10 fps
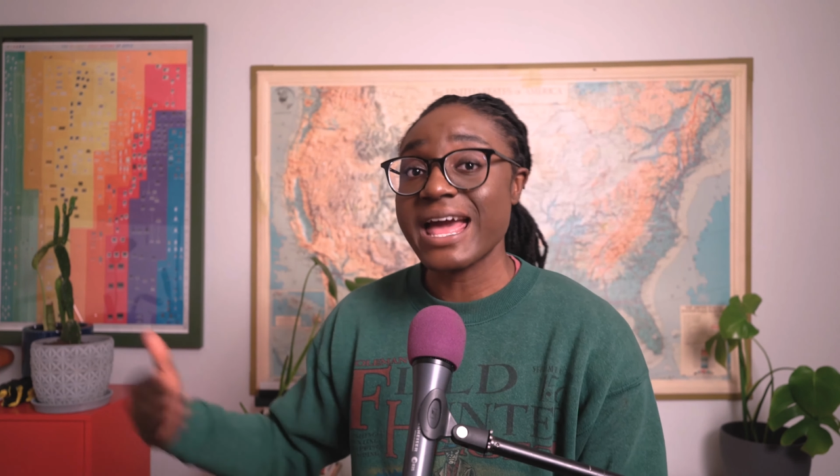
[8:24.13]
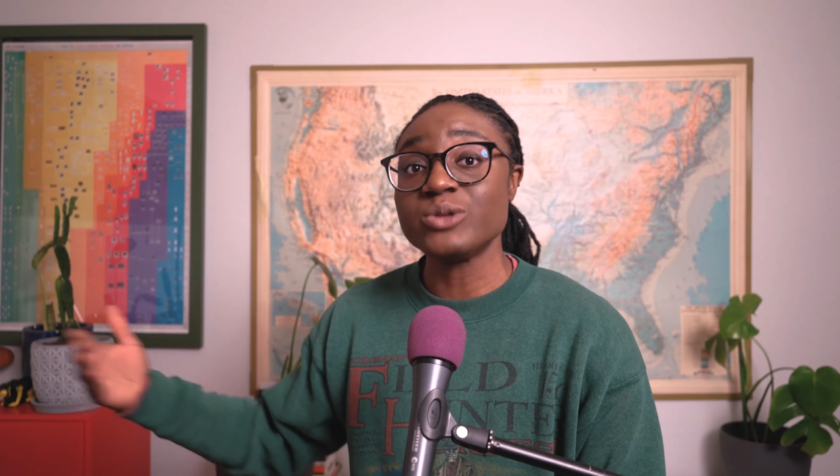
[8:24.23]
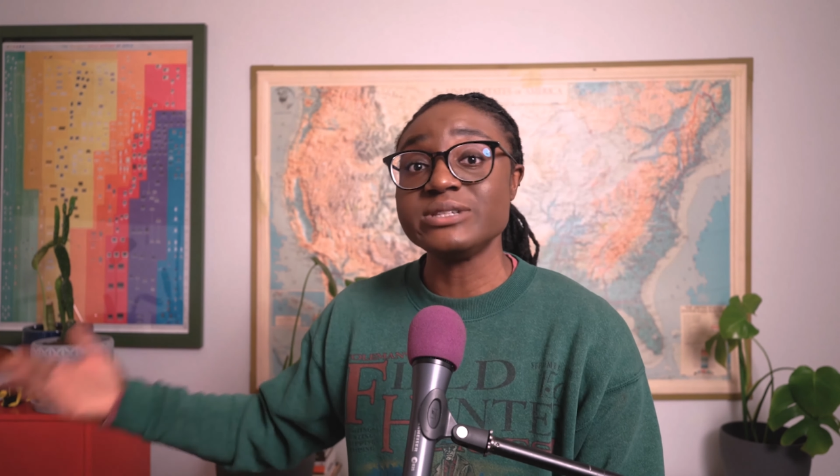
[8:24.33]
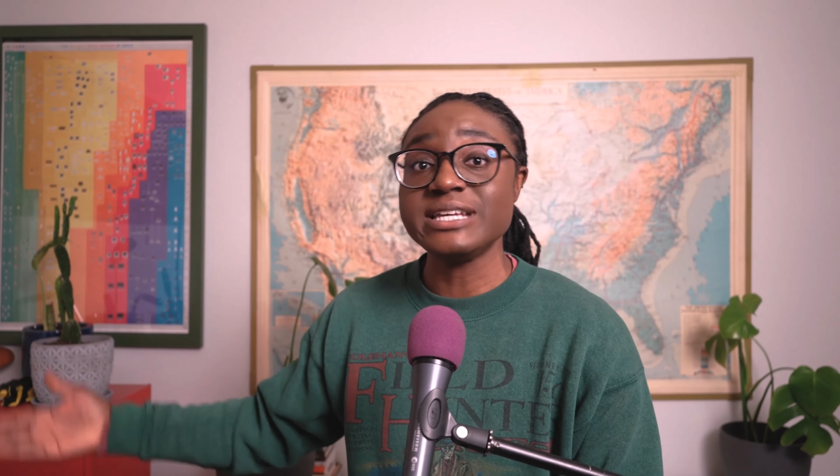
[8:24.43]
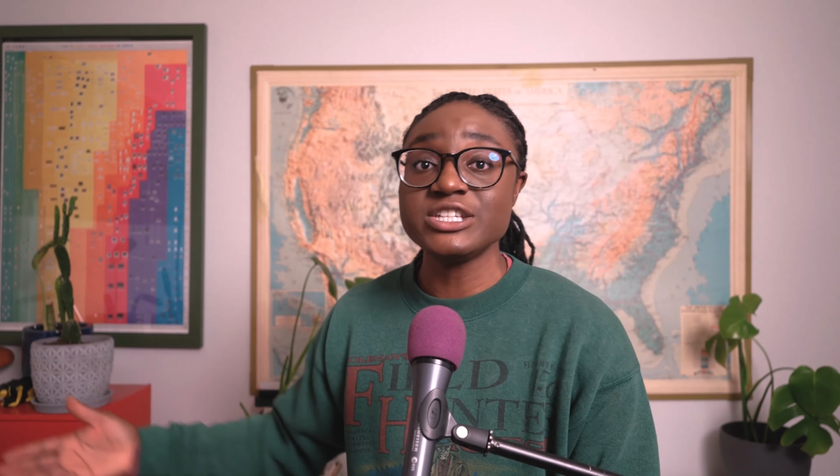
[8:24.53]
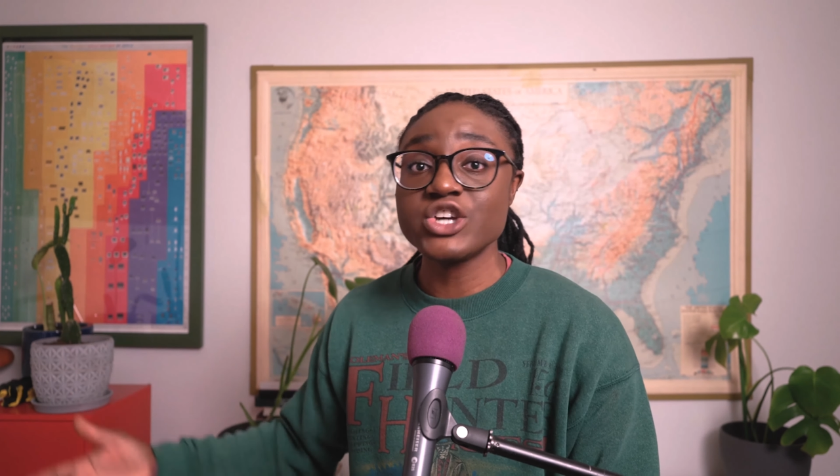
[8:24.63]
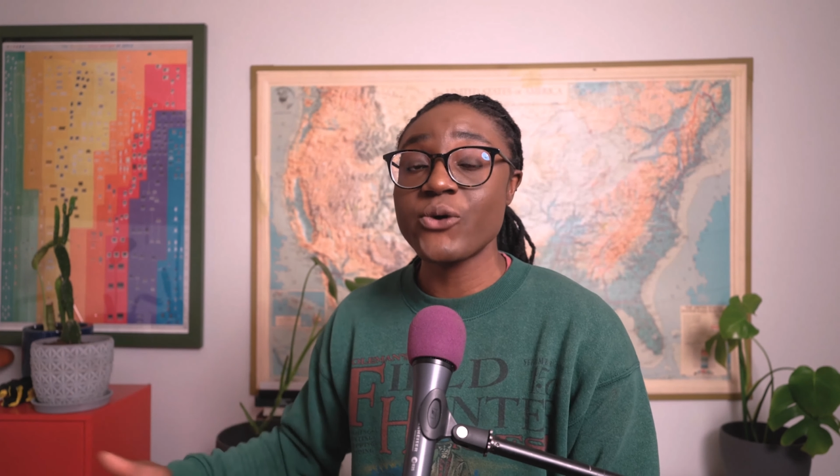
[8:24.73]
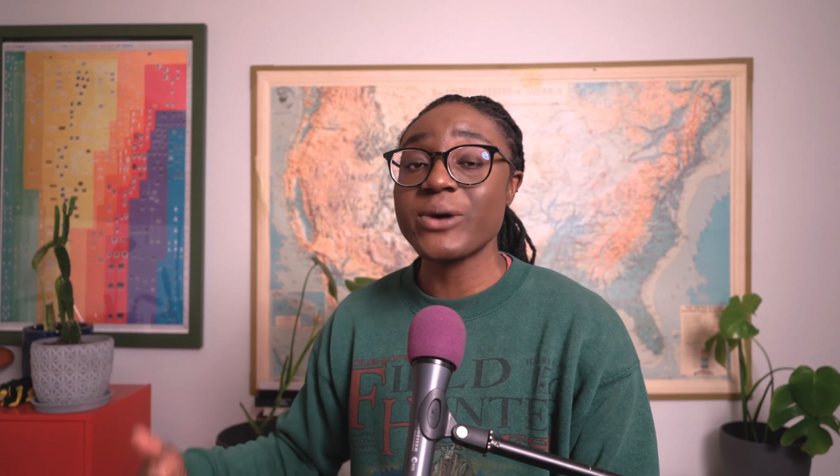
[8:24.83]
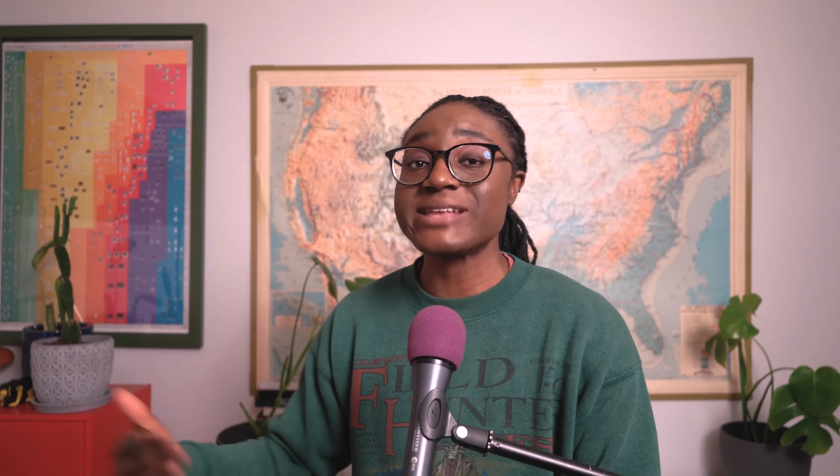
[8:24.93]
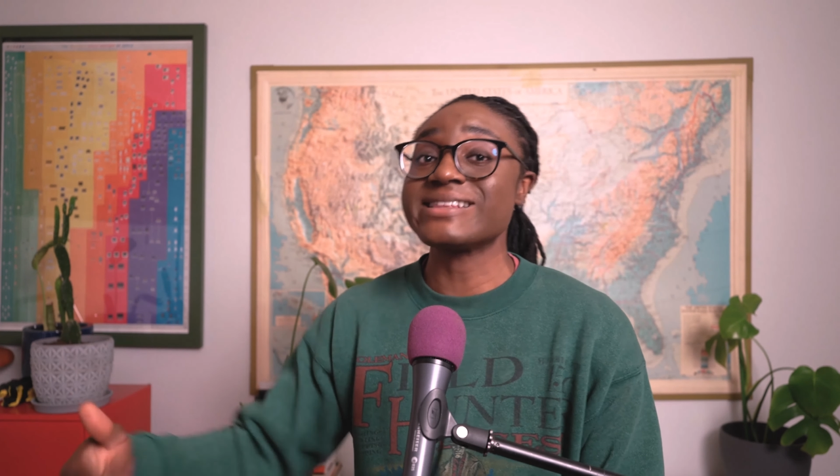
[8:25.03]
El
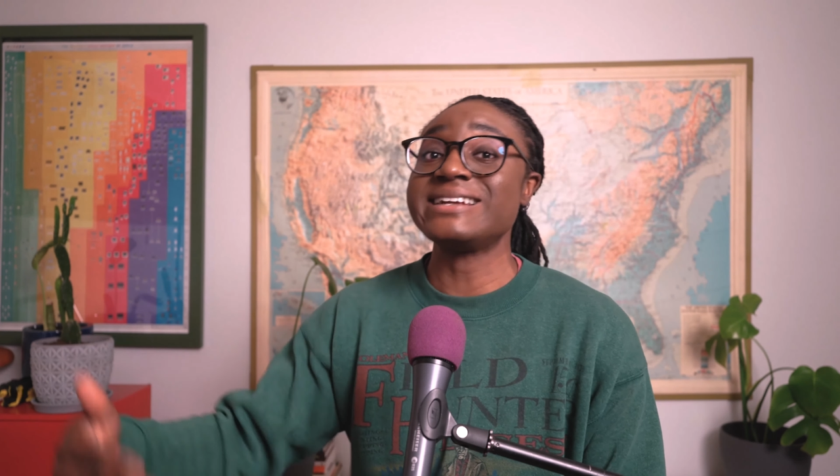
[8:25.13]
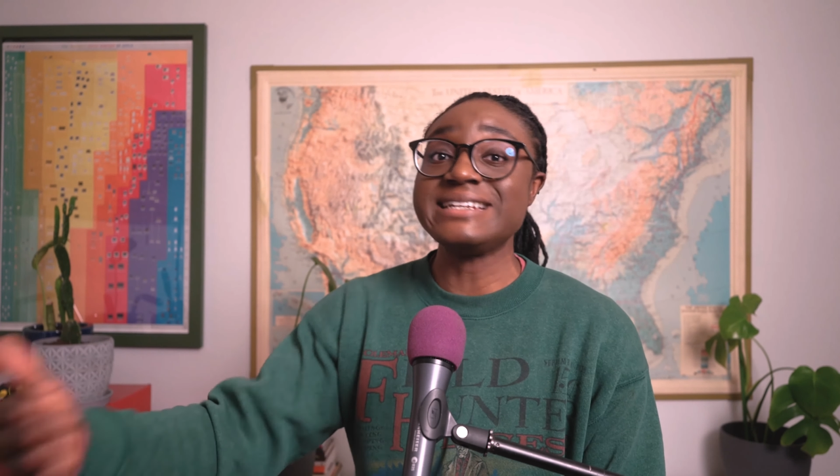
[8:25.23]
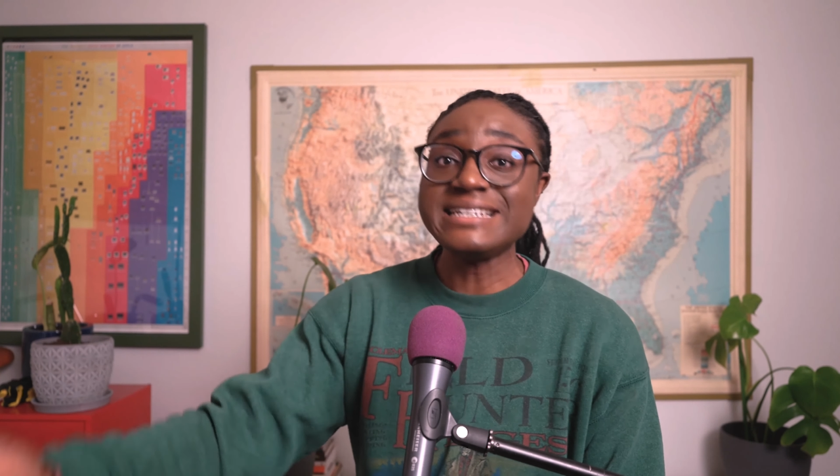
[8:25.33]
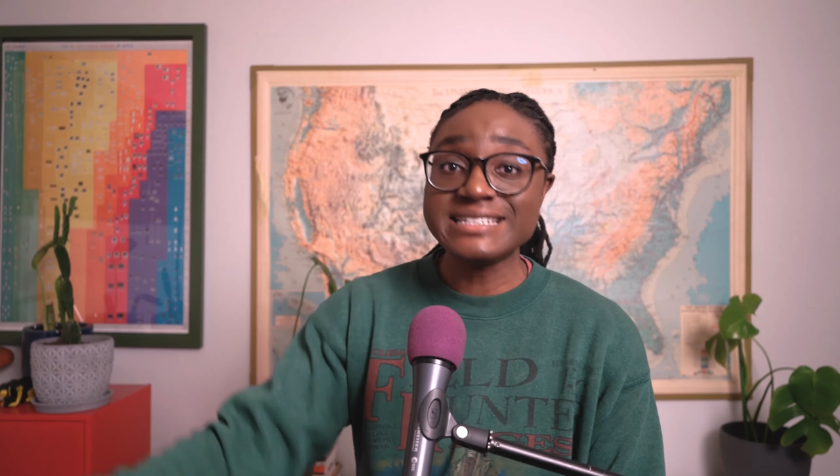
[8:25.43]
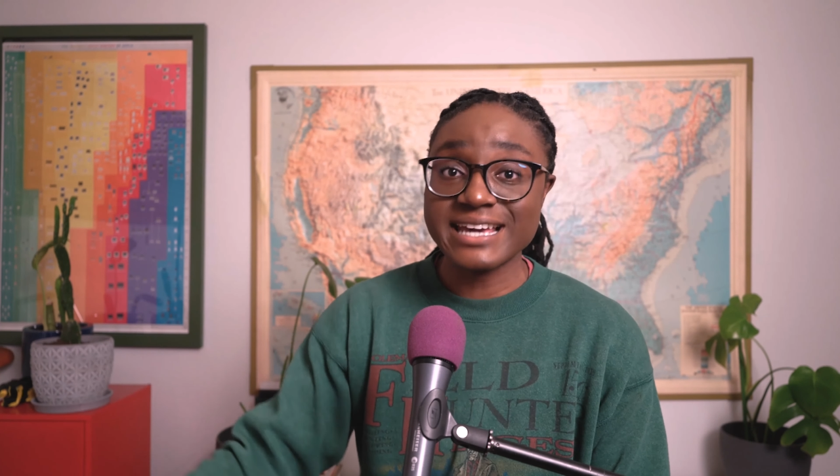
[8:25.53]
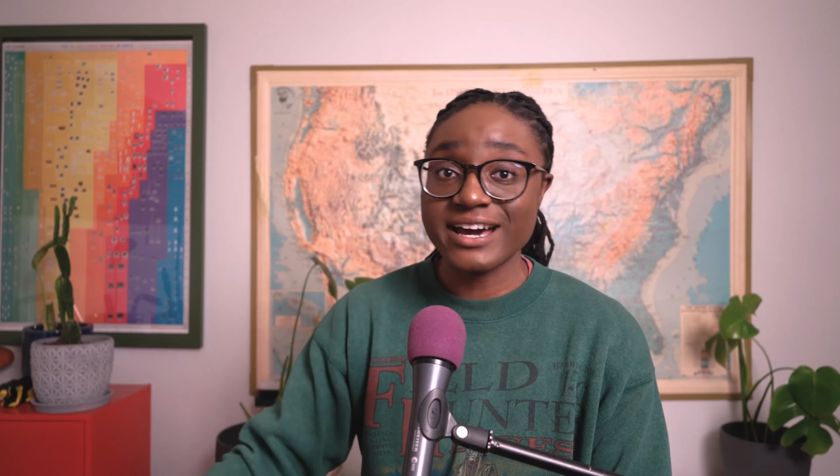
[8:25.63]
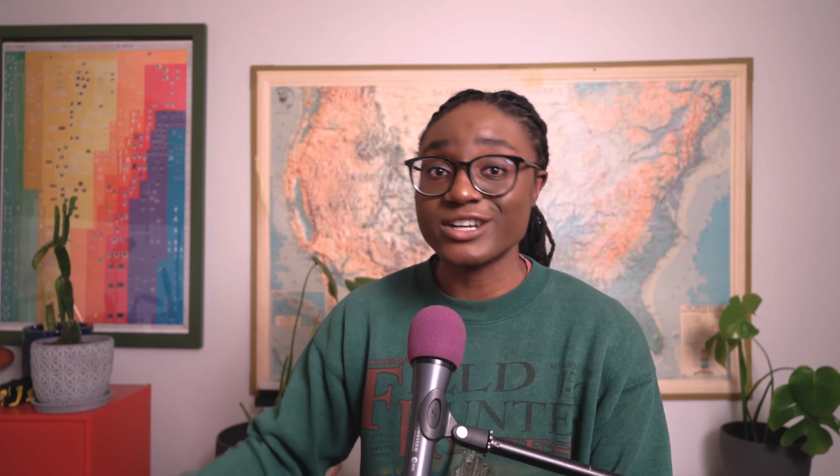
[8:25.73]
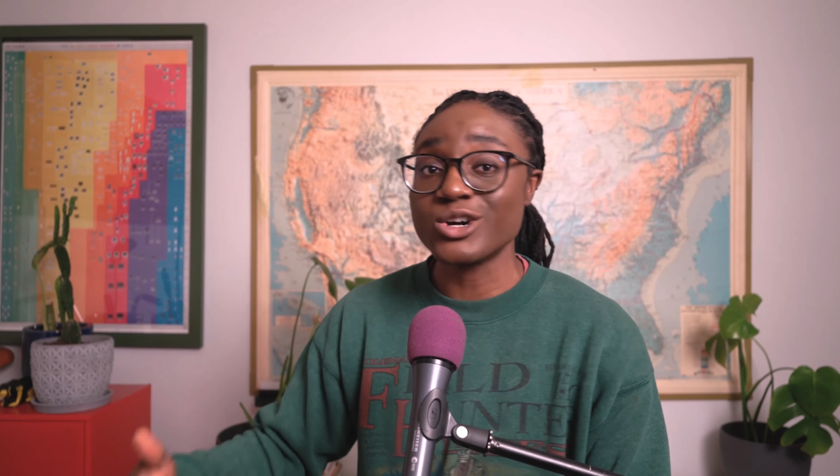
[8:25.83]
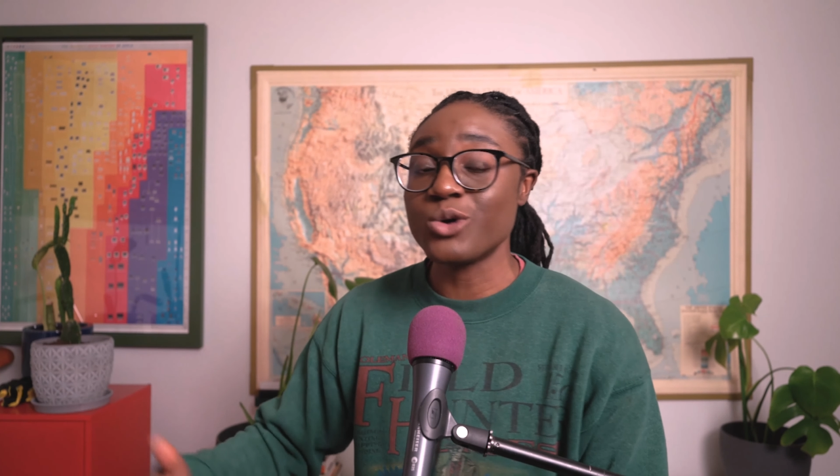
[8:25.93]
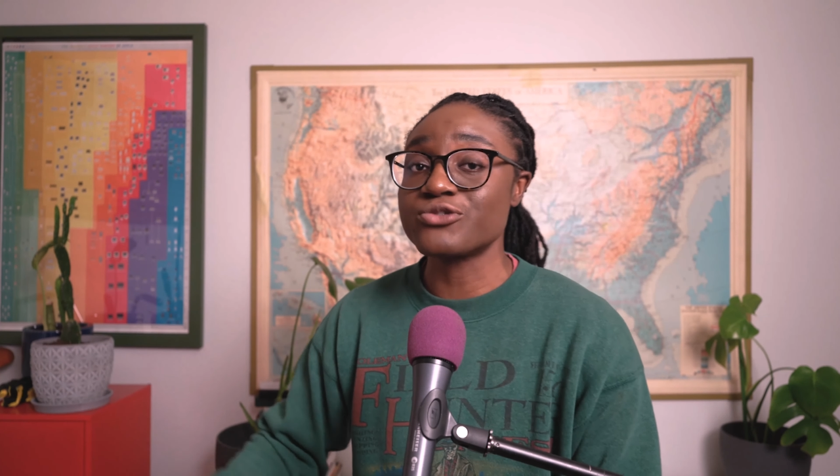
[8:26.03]
Nino and La Nina
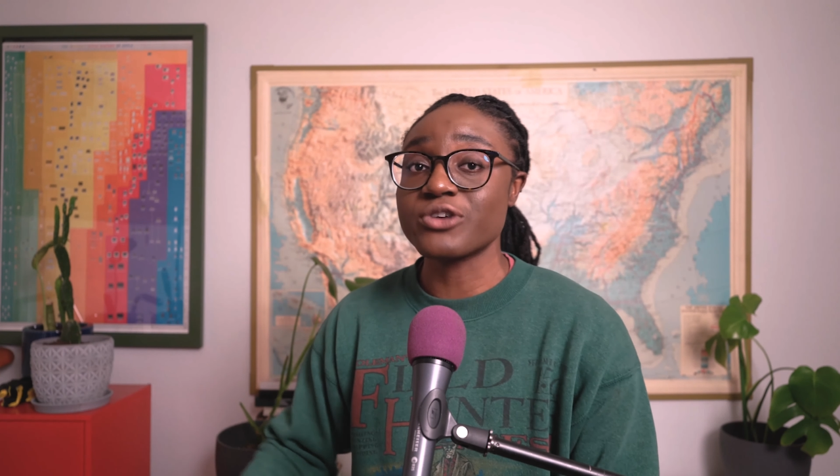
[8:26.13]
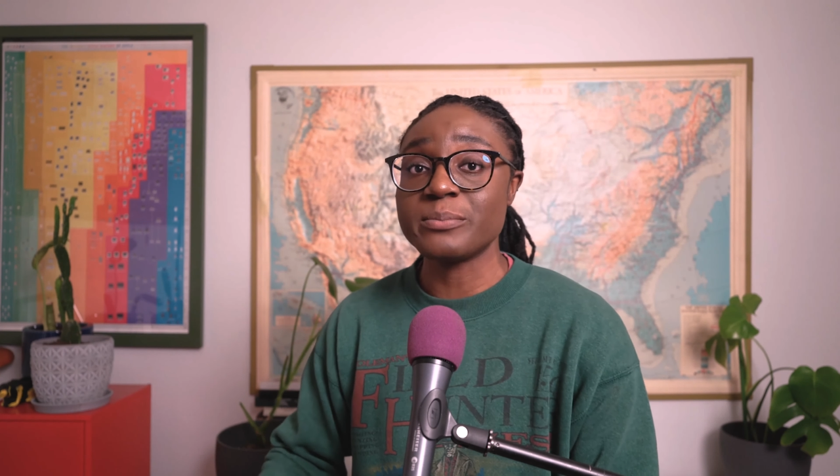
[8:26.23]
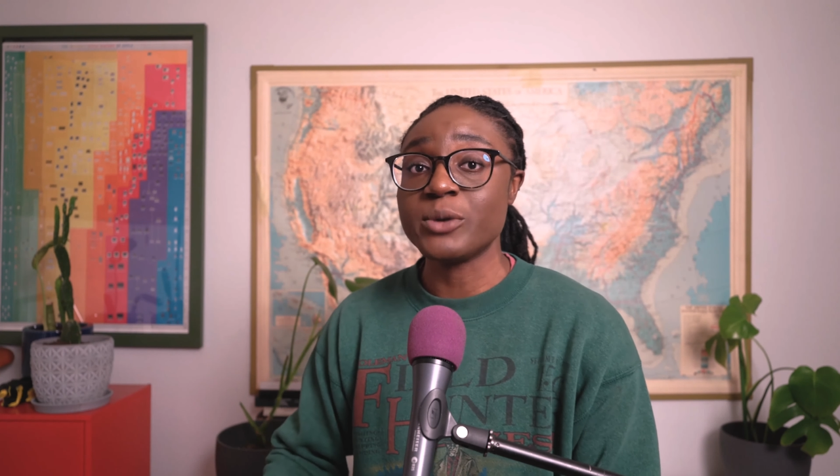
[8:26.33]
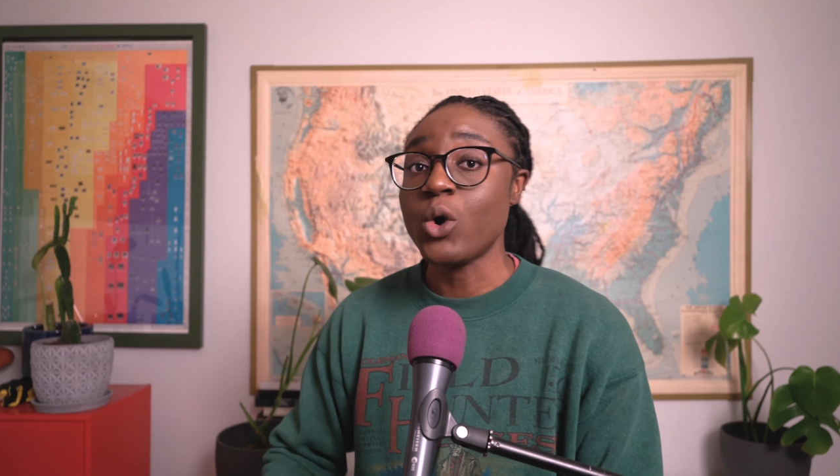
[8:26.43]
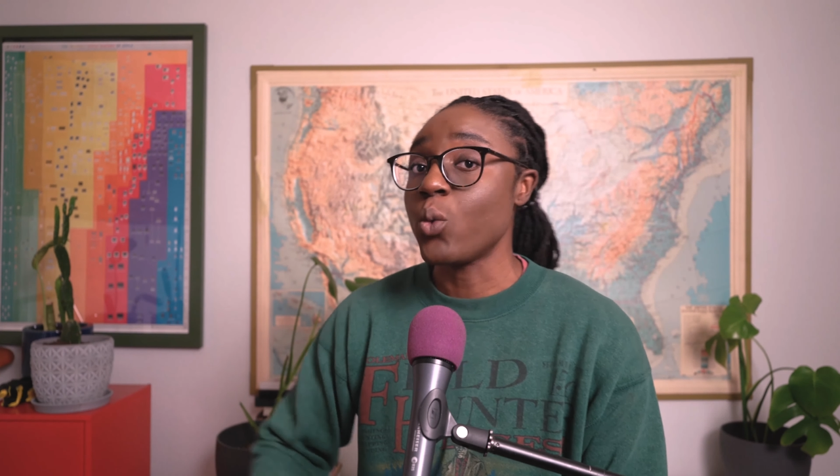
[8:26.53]
go from